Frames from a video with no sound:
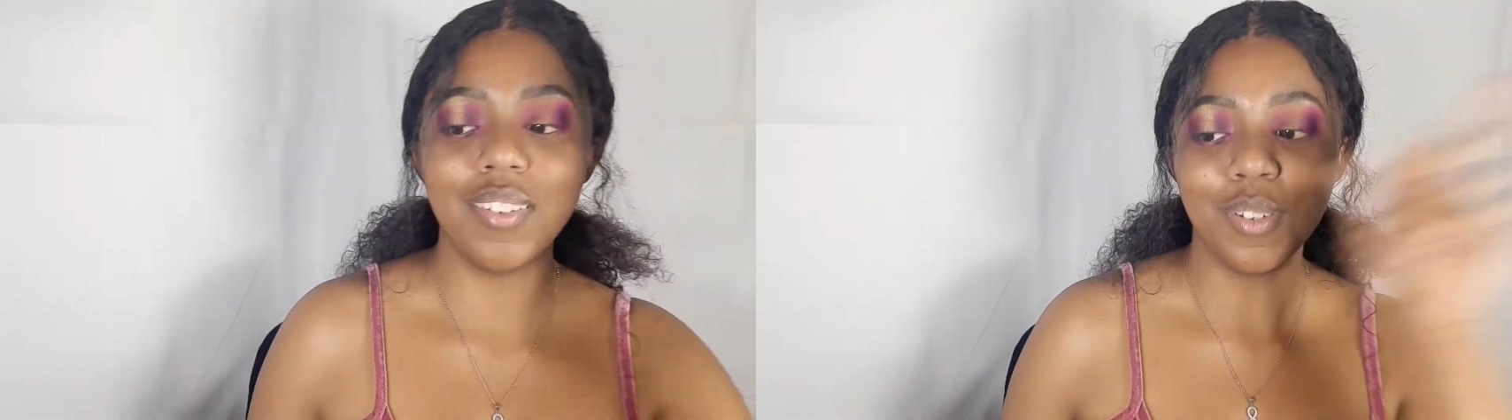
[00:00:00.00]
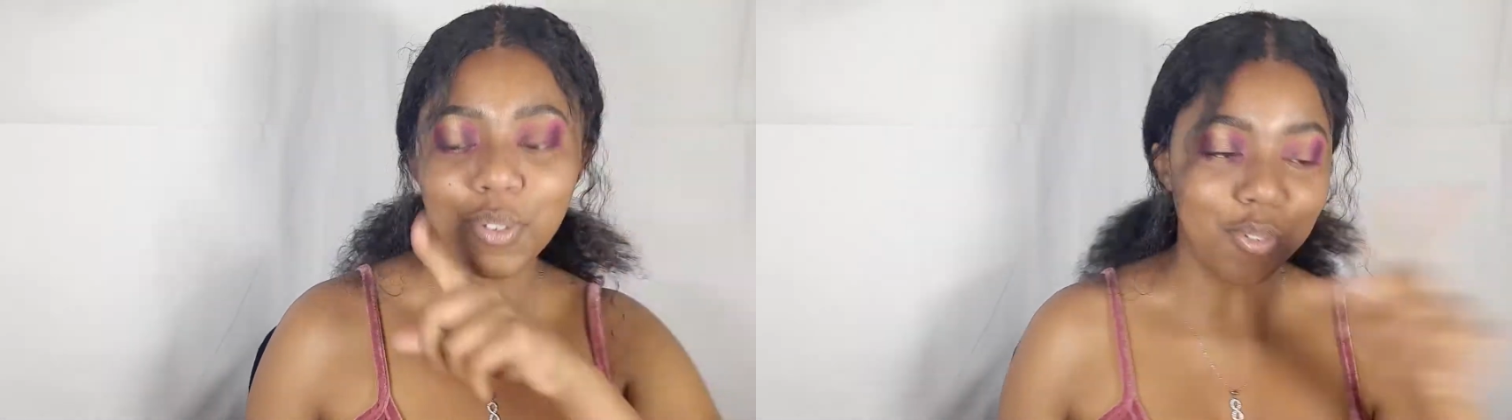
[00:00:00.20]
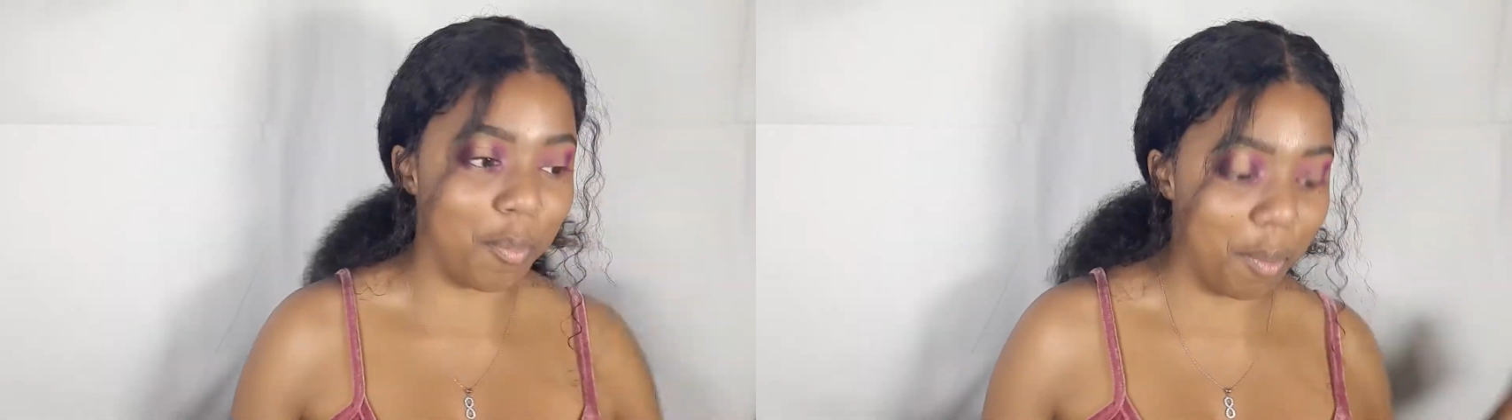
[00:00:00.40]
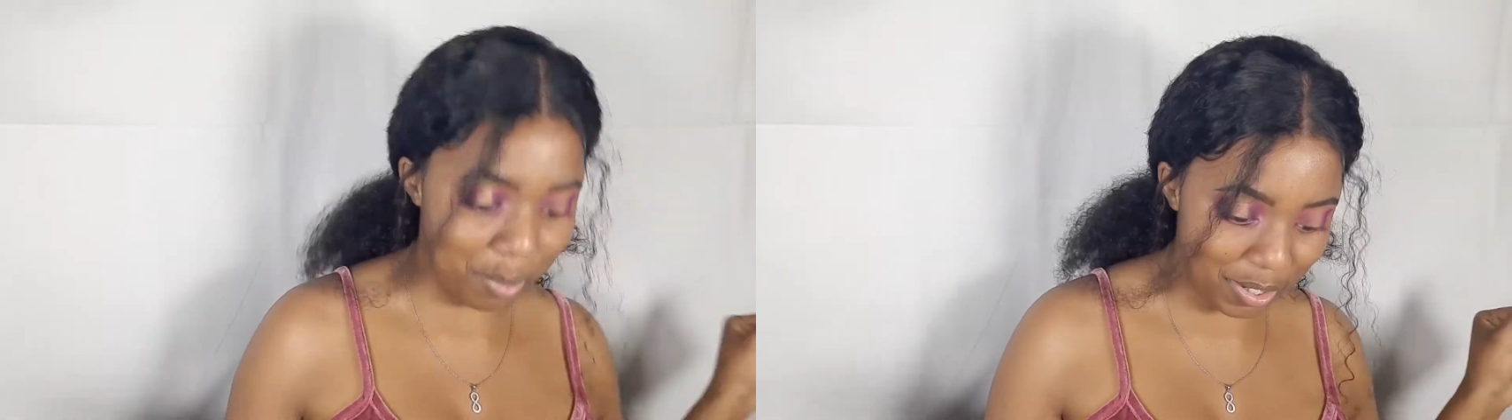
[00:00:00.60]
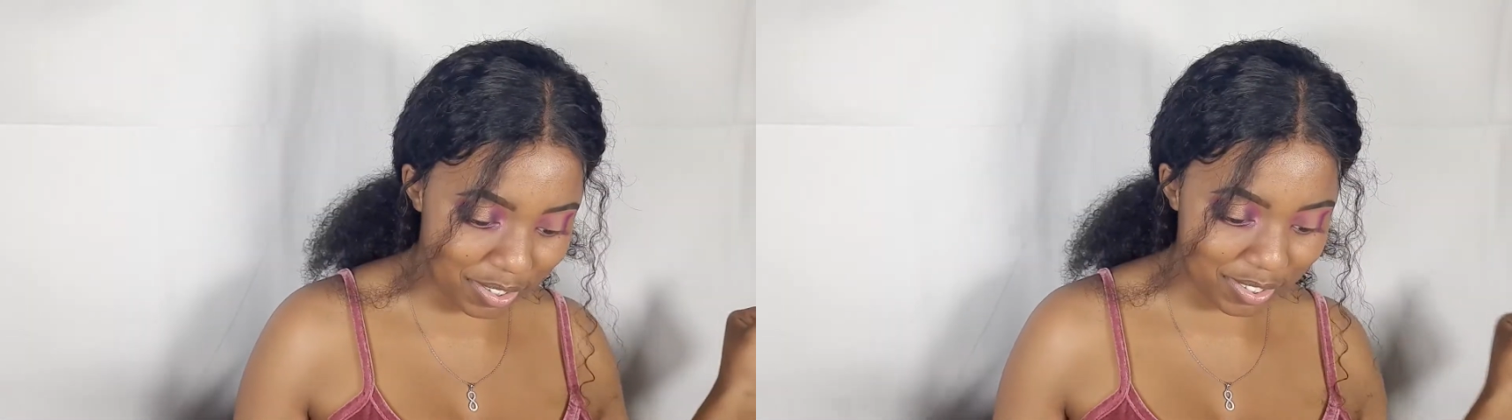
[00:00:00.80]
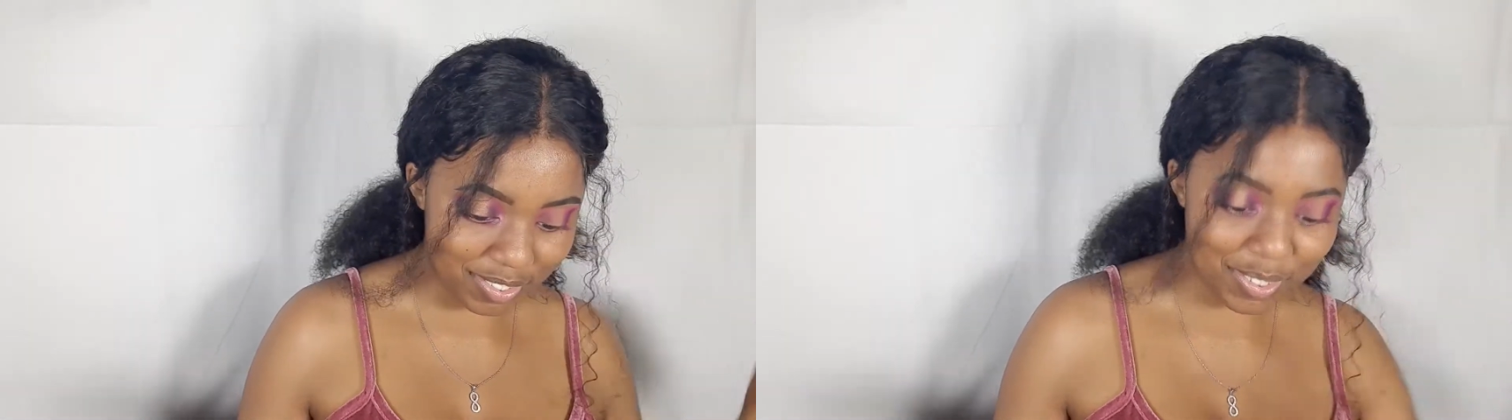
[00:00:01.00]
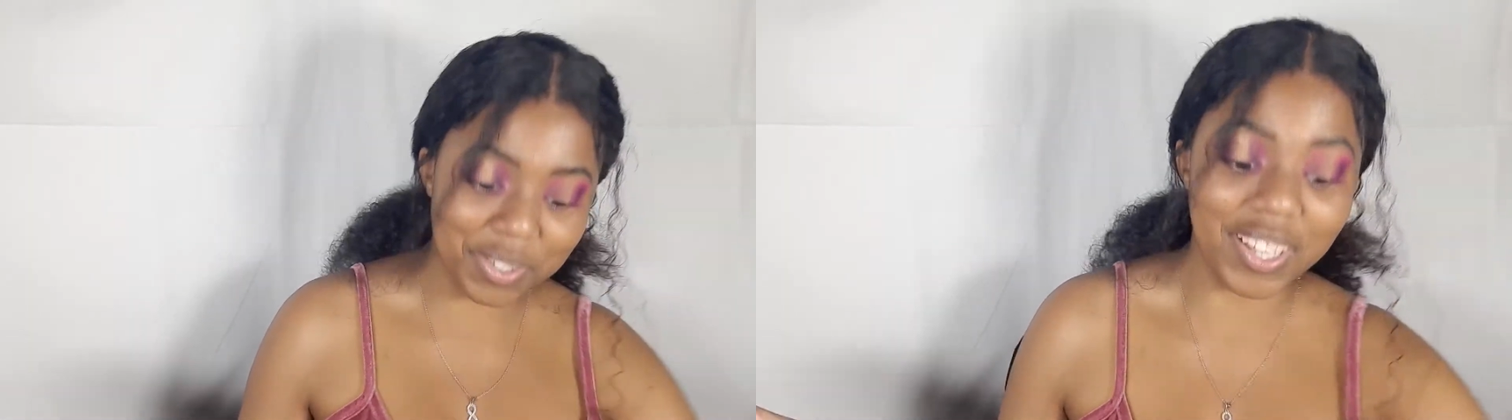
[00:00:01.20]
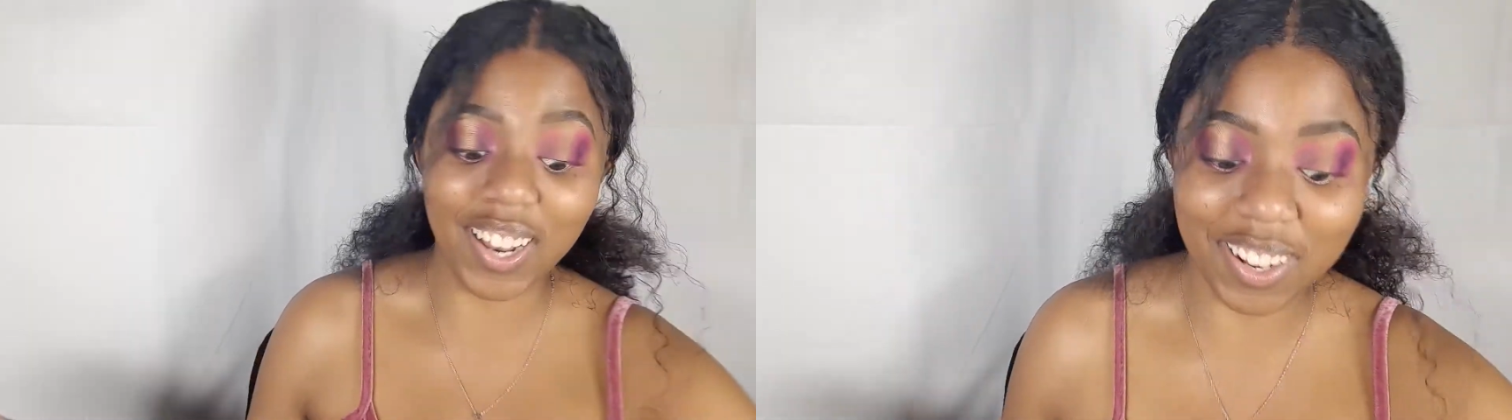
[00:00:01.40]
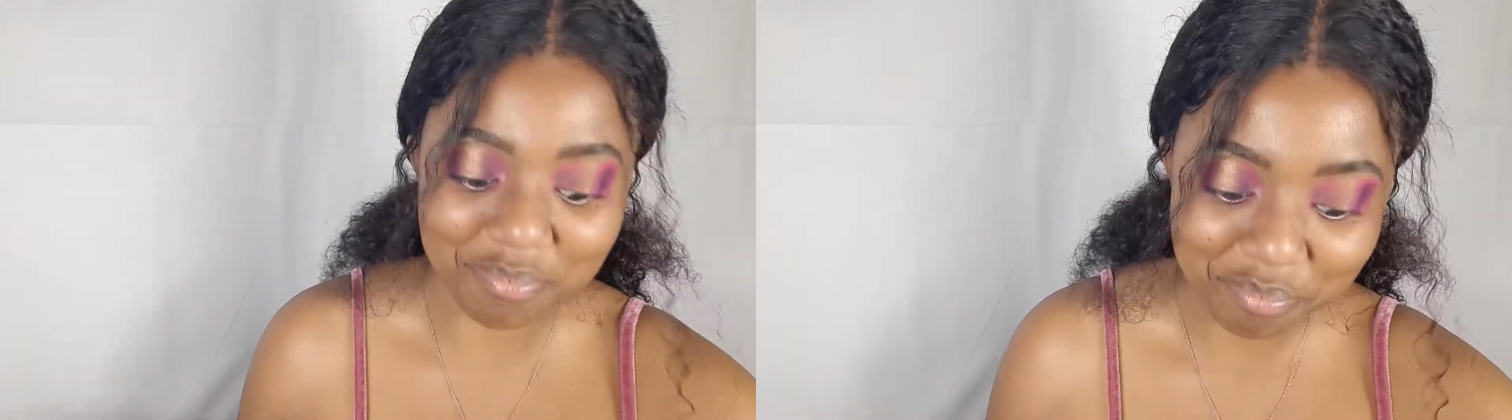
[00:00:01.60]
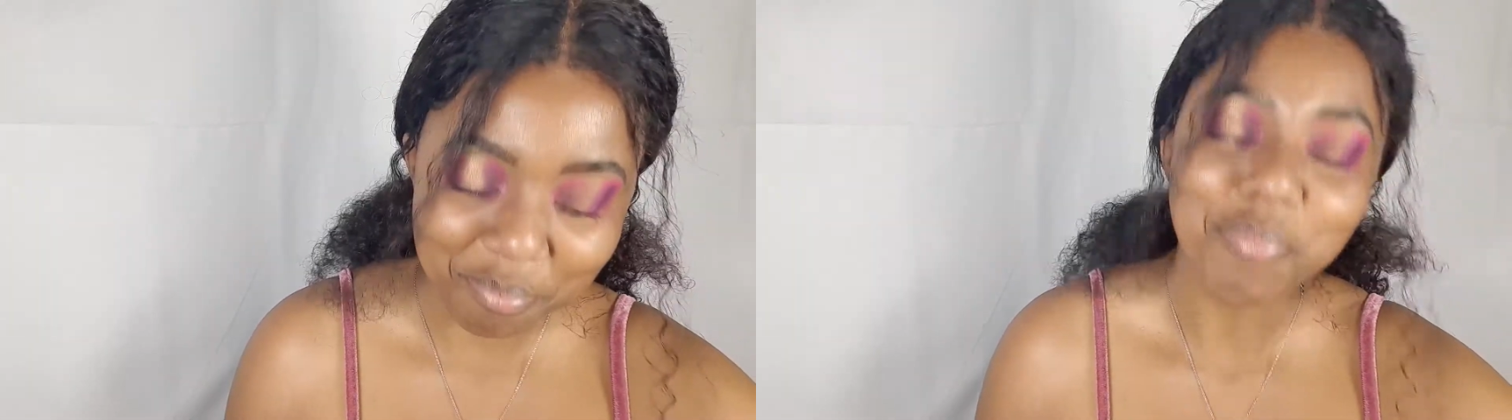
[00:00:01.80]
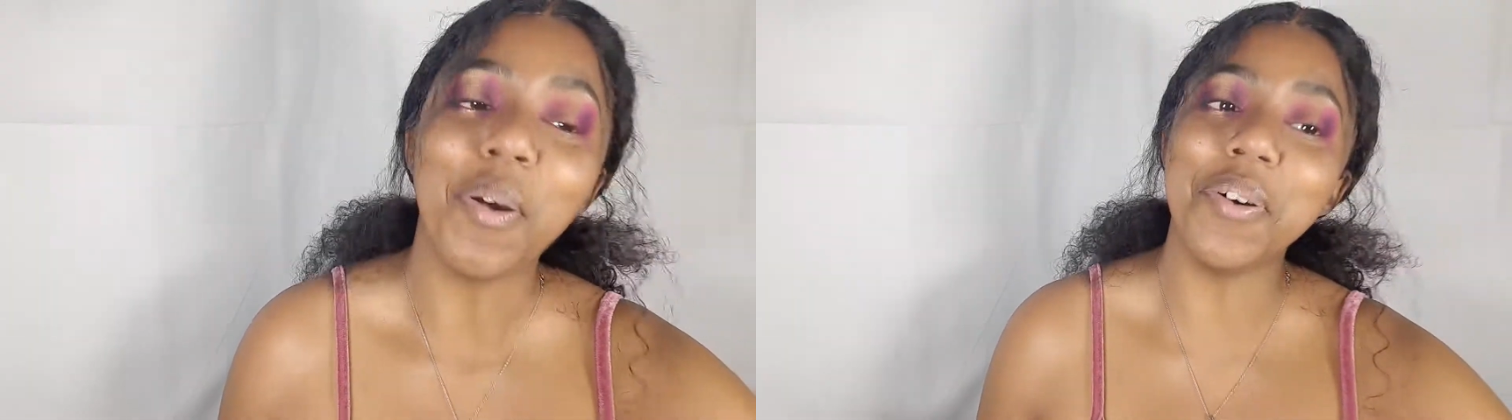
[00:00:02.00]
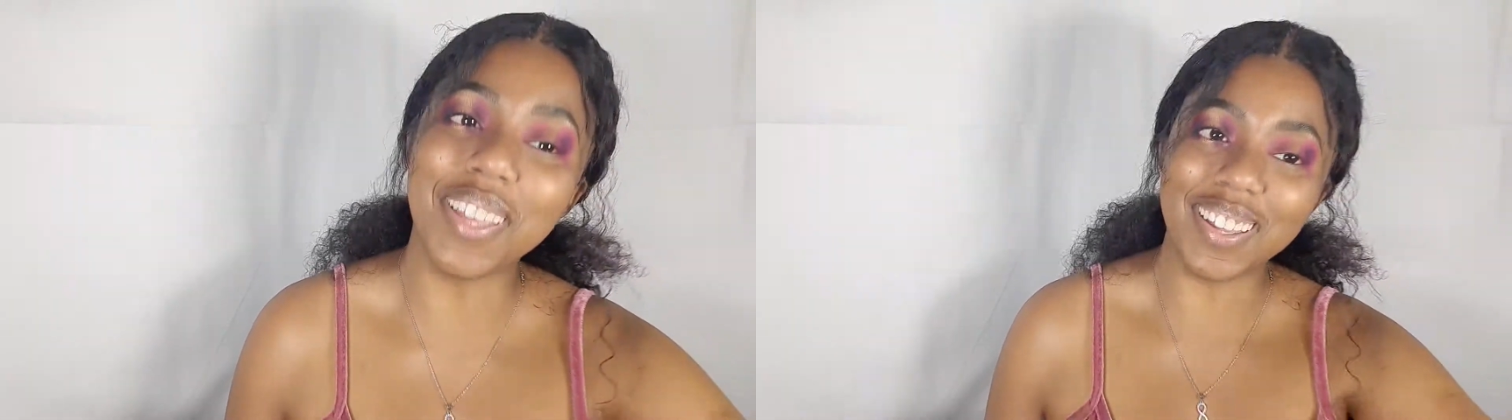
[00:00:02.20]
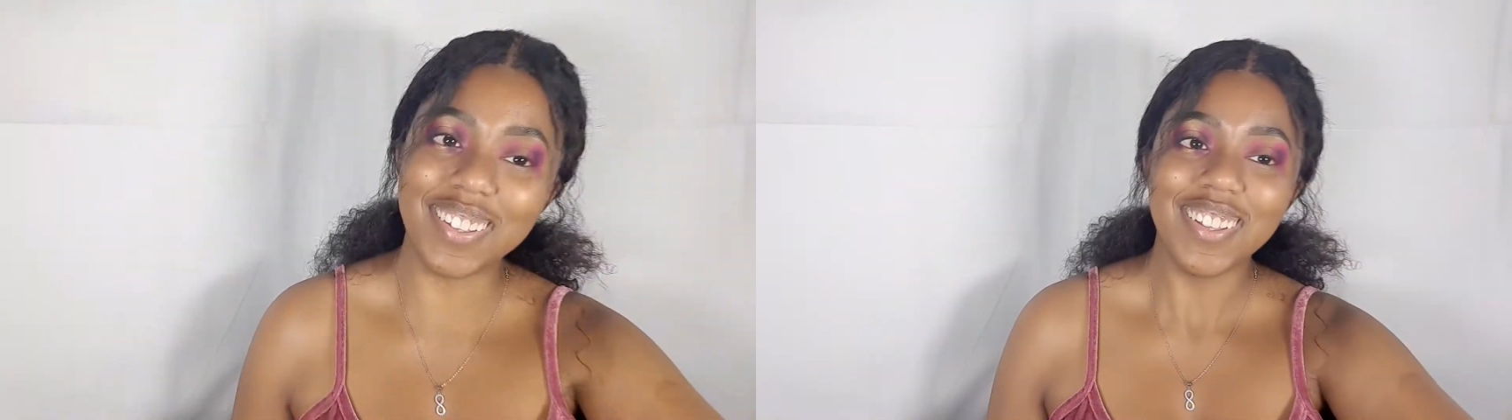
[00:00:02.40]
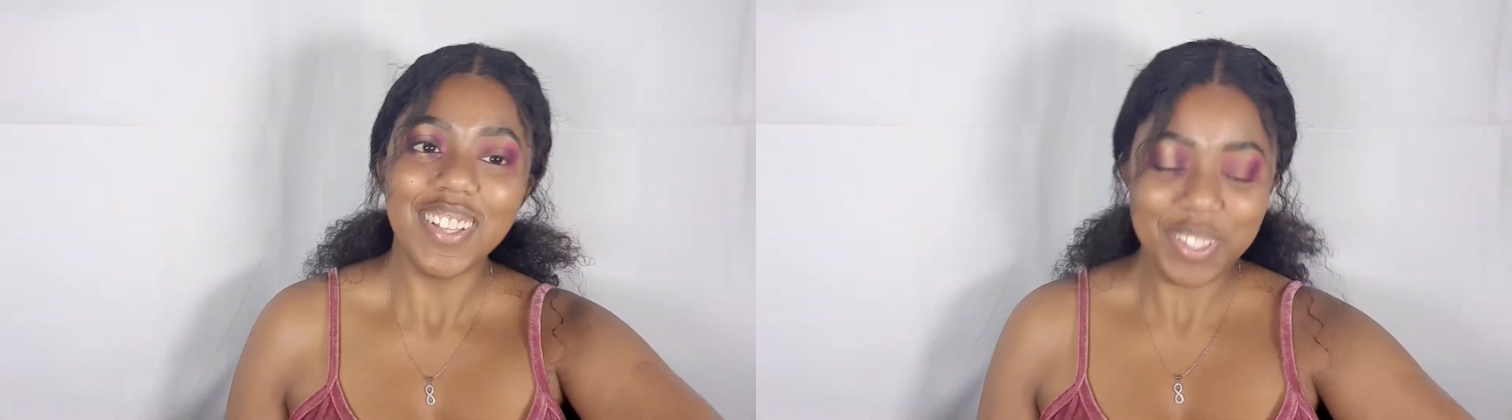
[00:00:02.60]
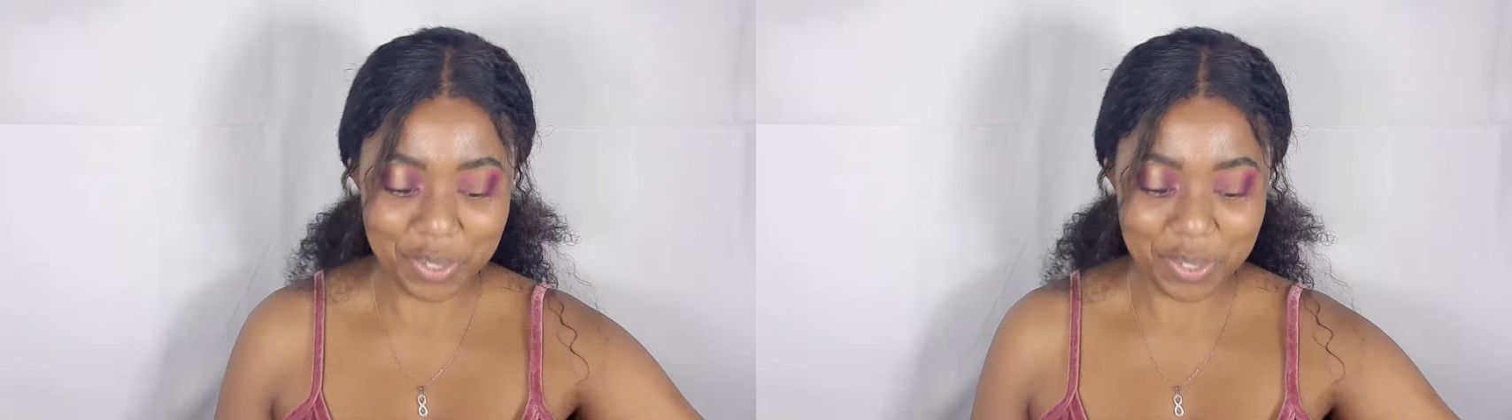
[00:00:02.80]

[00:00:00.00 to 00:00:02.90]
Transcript: look for my brush. Okay, now. Okay, so